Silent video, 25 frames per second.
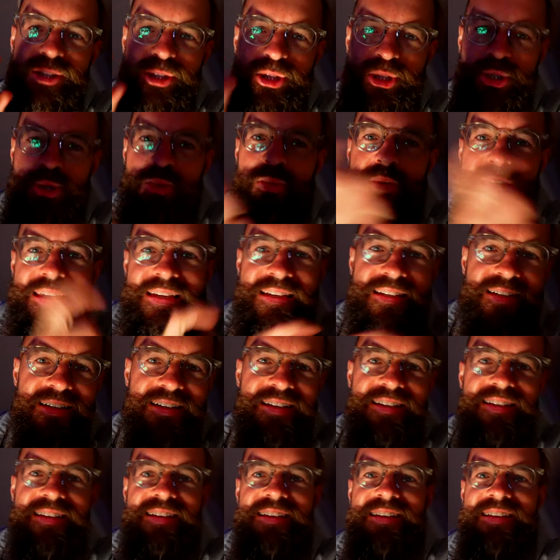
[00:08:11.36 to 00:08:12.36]
tweak
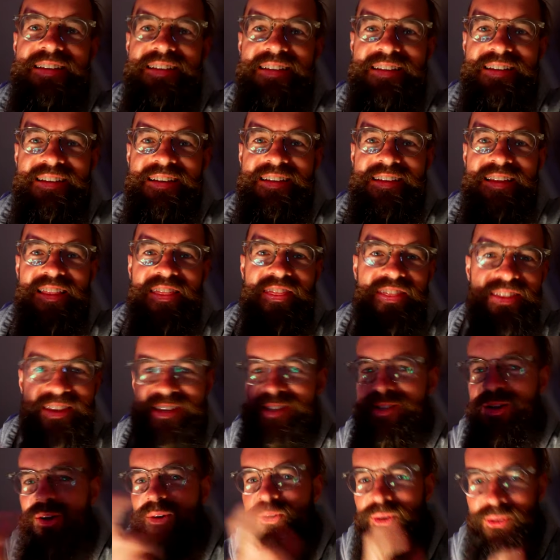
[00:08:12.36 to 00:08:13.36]

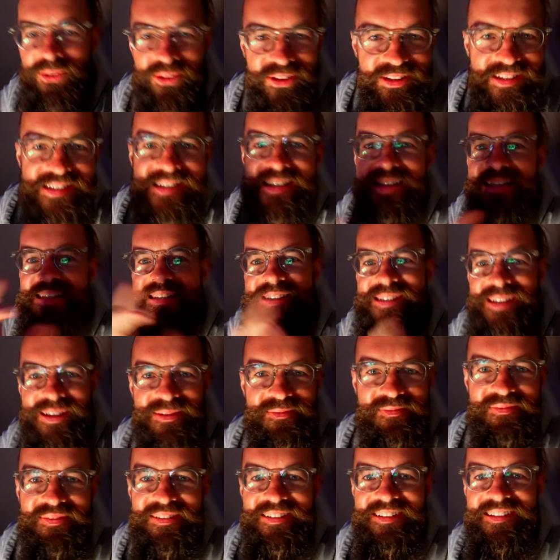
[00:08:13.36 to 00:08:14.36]
this whole
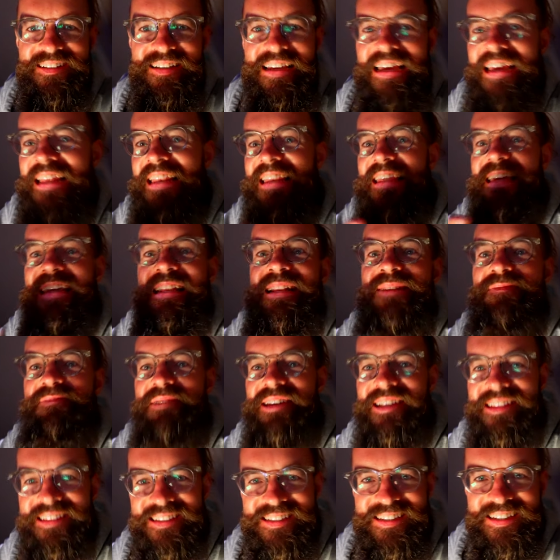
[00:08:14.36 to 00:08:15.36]
system a little
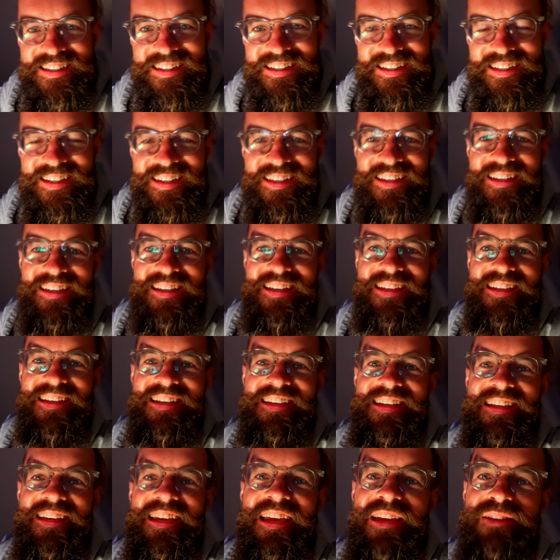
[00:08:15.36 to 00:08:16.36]
bit,
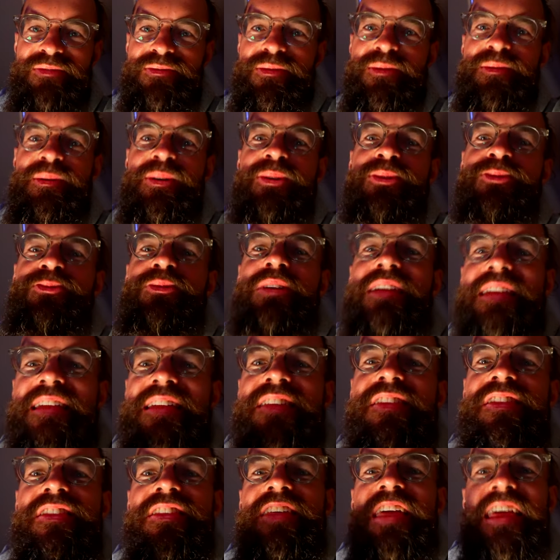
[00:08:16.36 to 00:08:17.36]
if we would
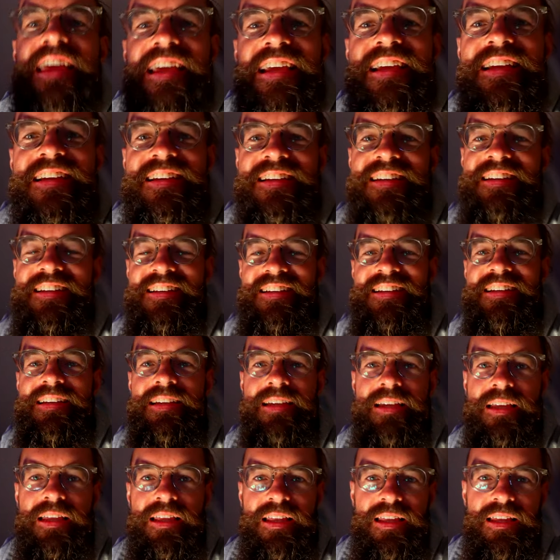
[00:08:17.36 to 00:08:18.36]
rethink
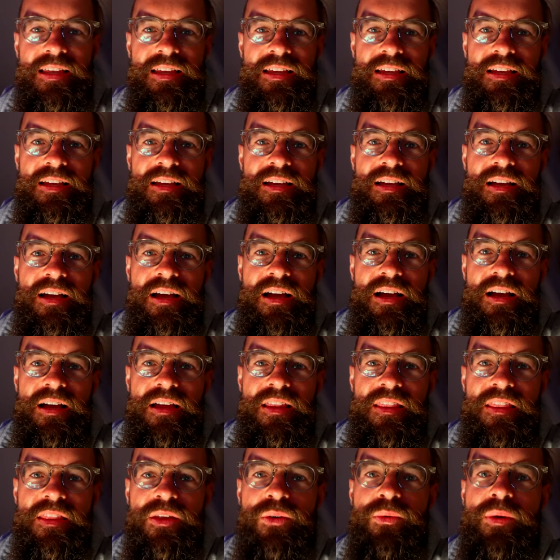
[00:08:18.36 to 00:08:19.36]

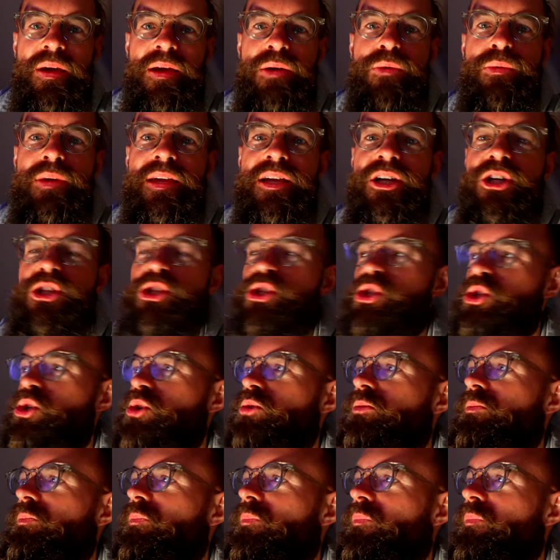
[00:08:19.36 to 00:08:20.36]
the way we consume.